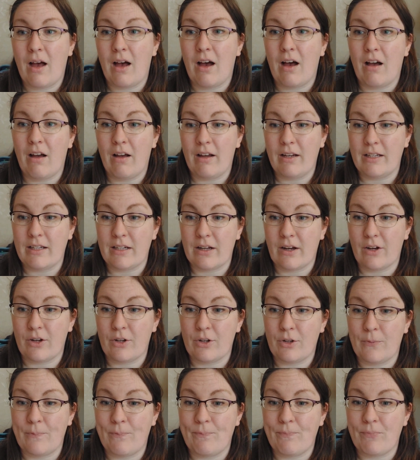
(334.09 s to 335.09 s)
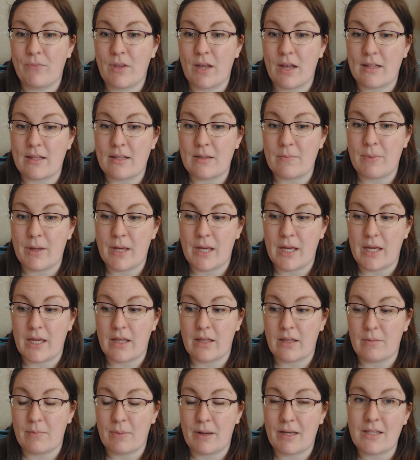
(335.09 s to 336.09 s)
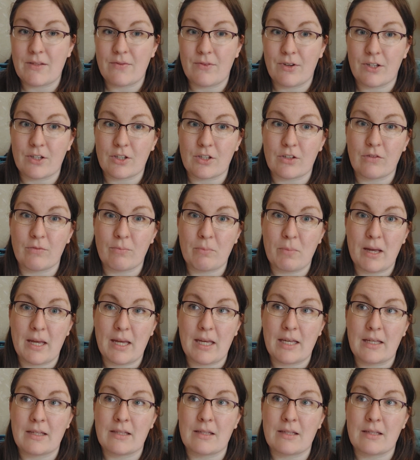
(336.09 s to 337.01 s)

I know that to be the best version of me,